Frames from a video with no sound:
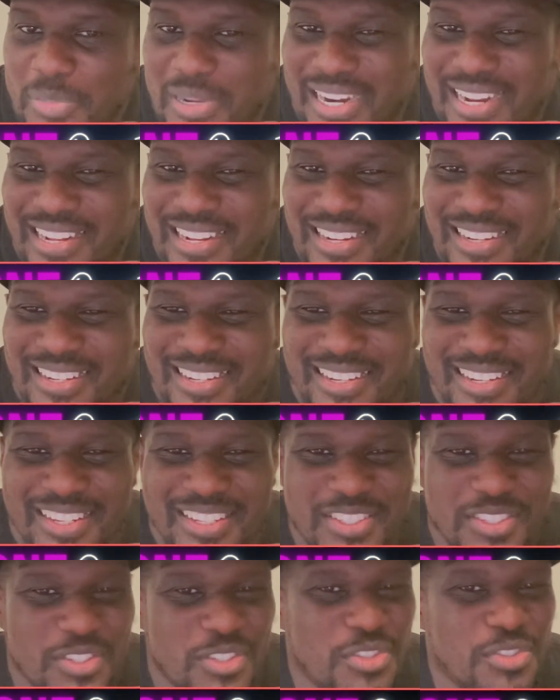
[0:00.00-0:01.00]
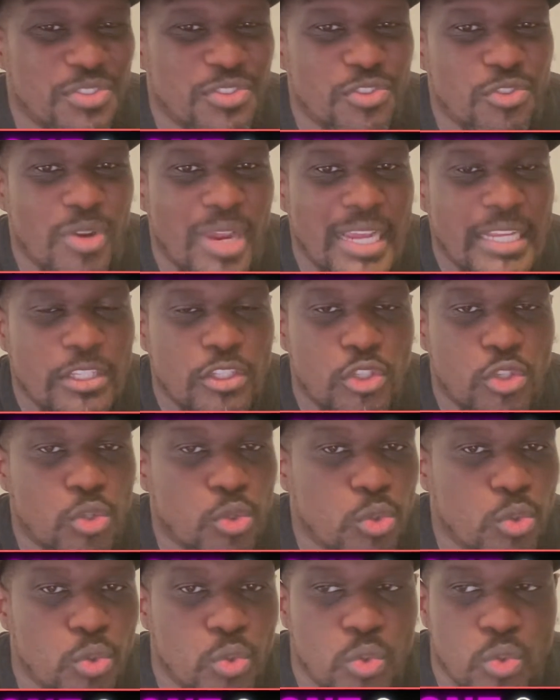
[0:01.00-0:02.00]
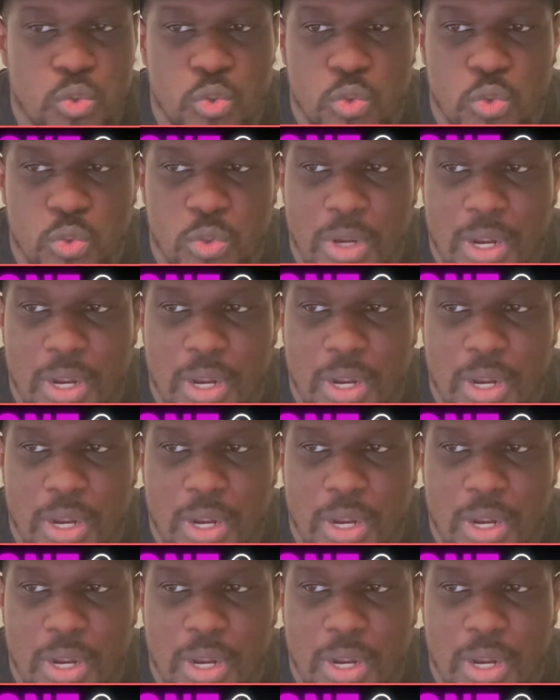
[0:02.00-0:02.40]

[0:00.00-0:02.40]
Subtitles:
But let's try to